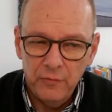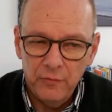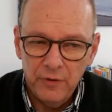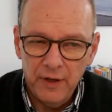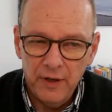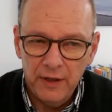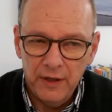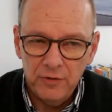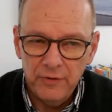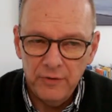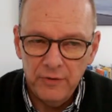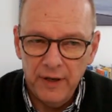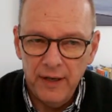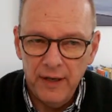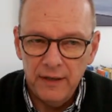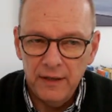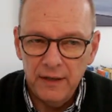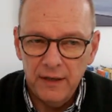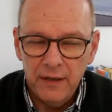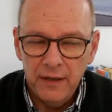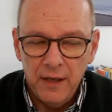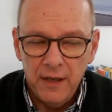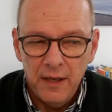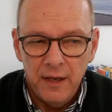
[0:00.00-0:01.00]
would like to add
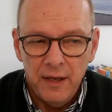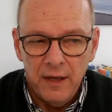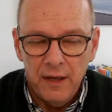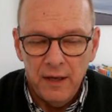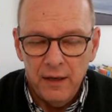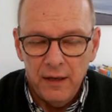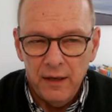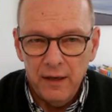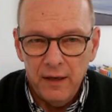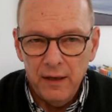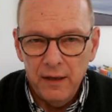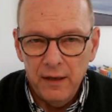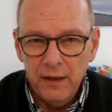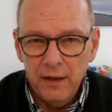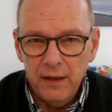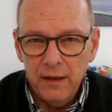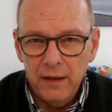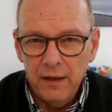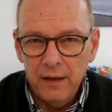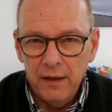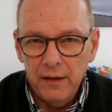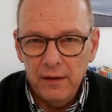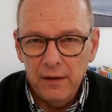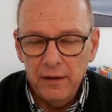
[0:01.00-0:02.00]
that
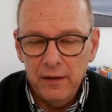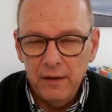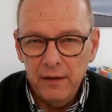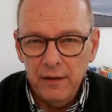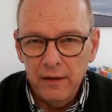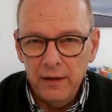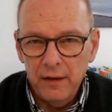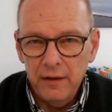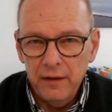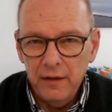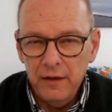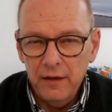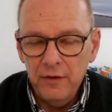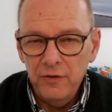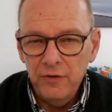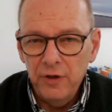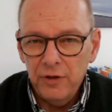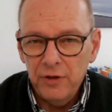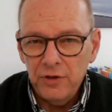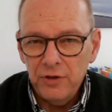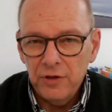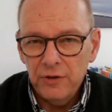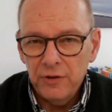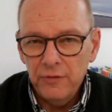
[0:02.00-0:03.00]
in
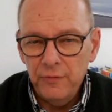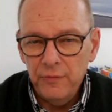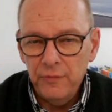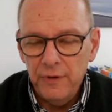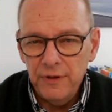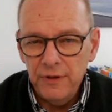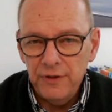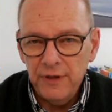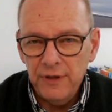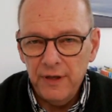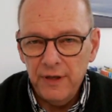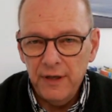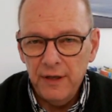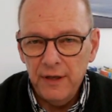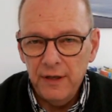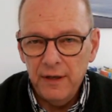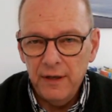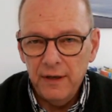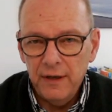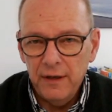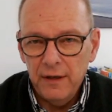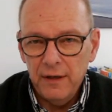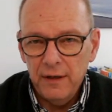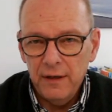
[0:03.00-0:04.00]
Dutch we
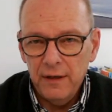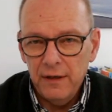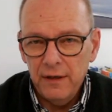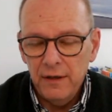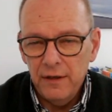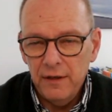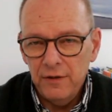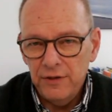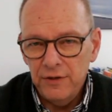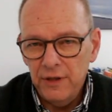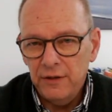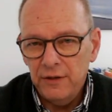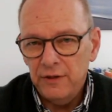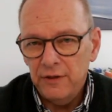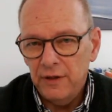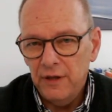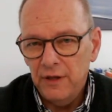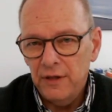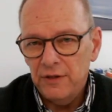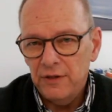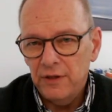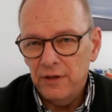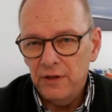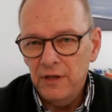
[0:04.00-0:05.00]
say zitten
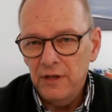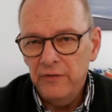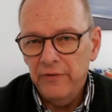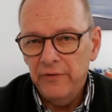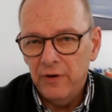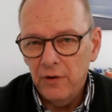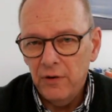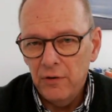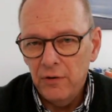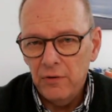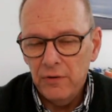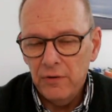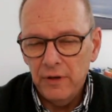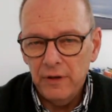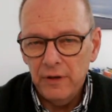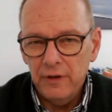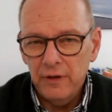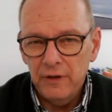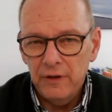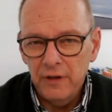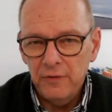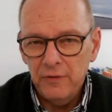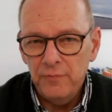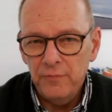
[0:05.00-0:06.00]
is het nieuwe
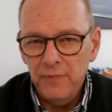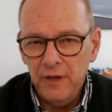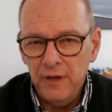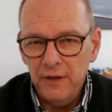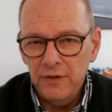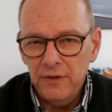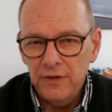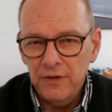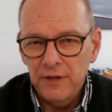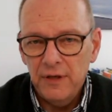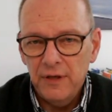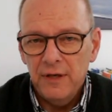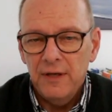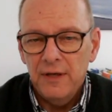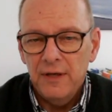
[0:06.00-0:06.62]
roken. That means